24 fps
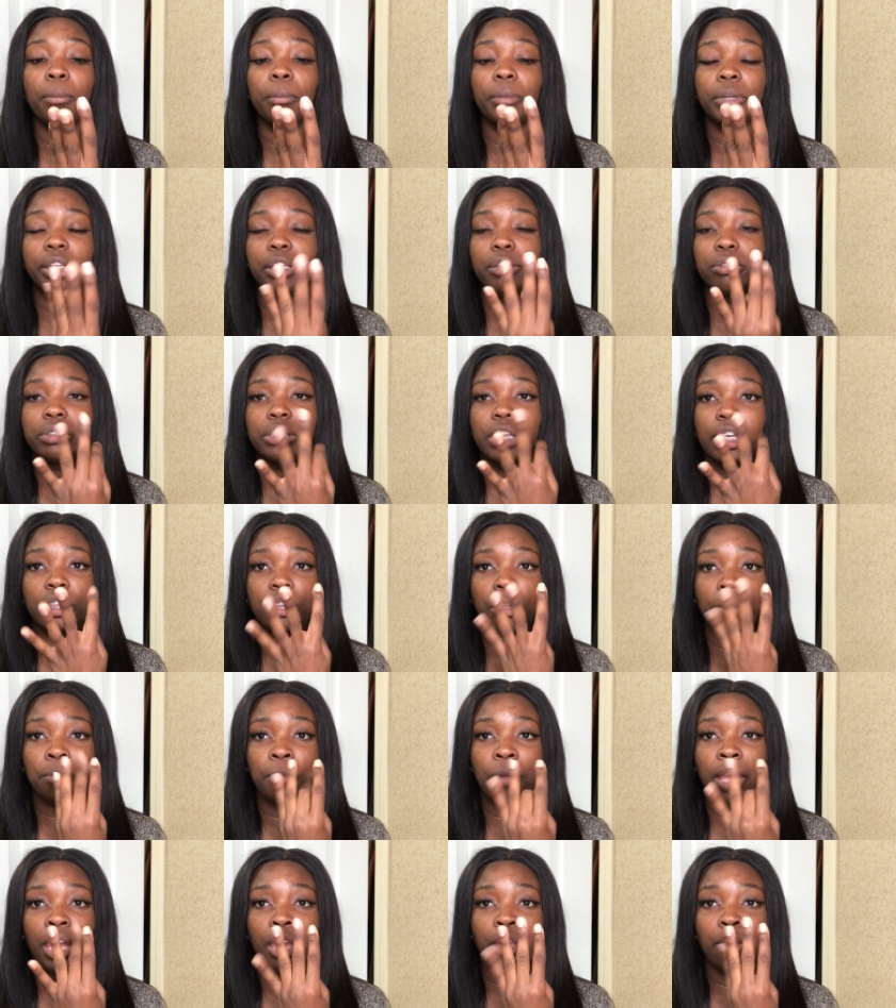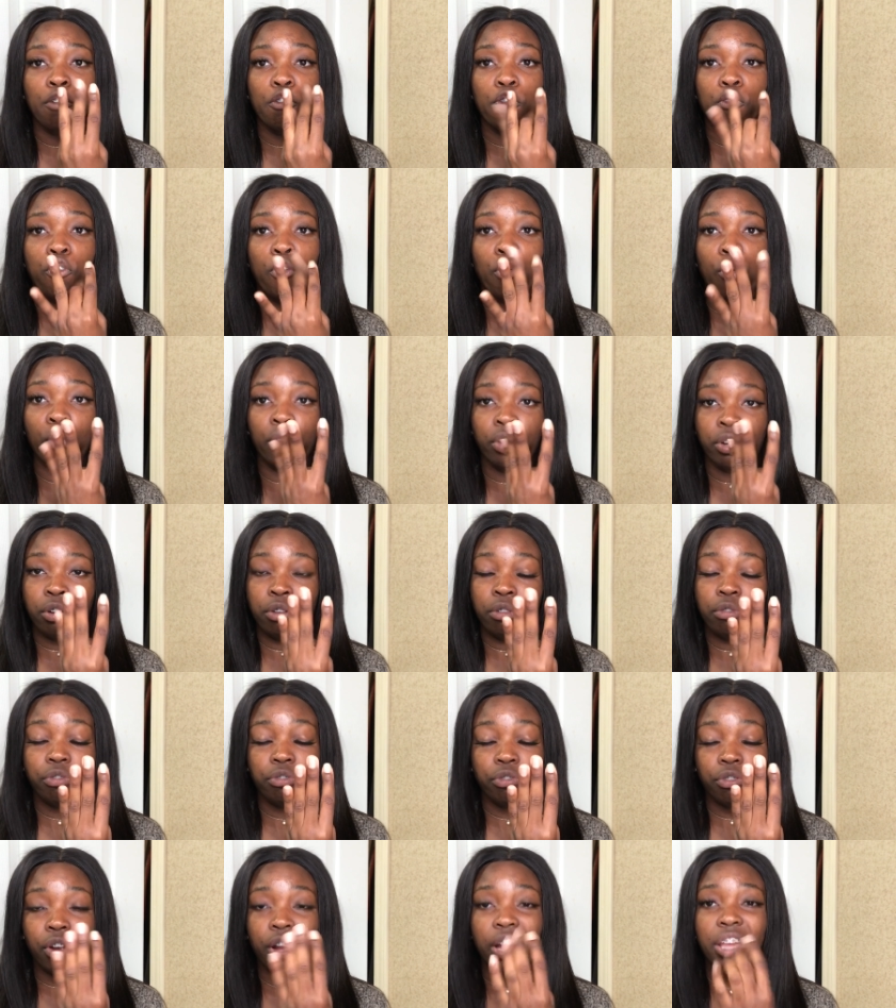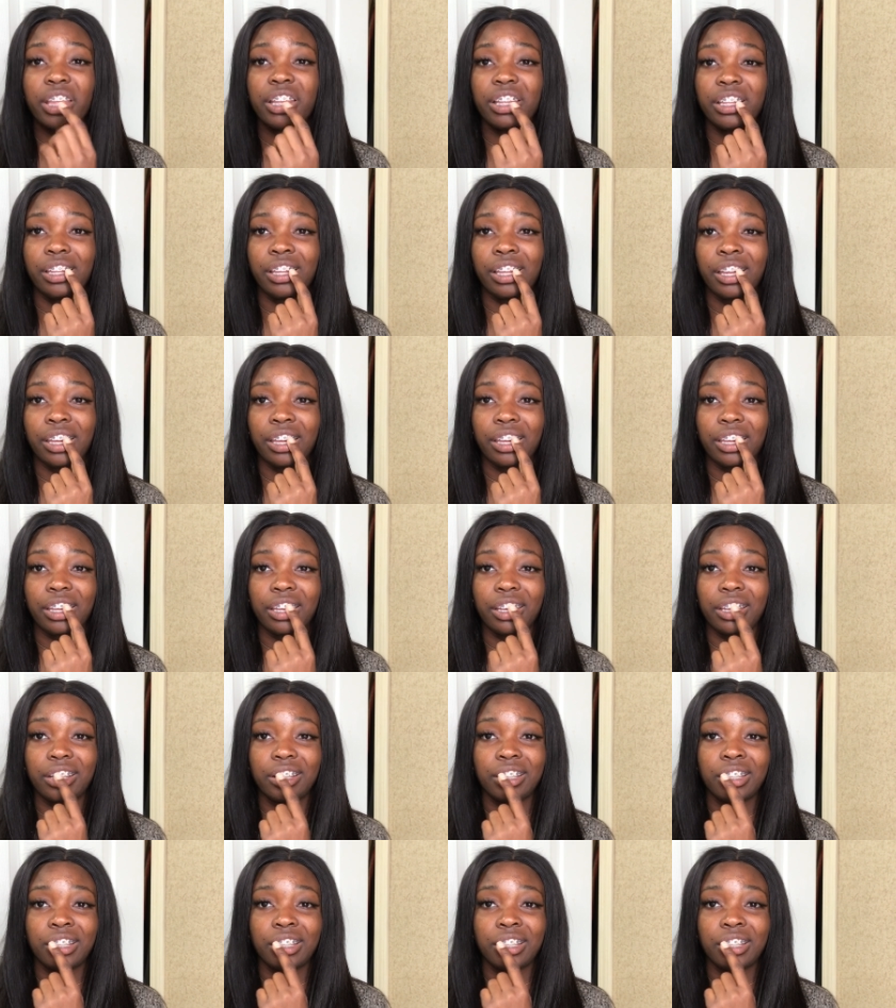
but it was like the main four in the front like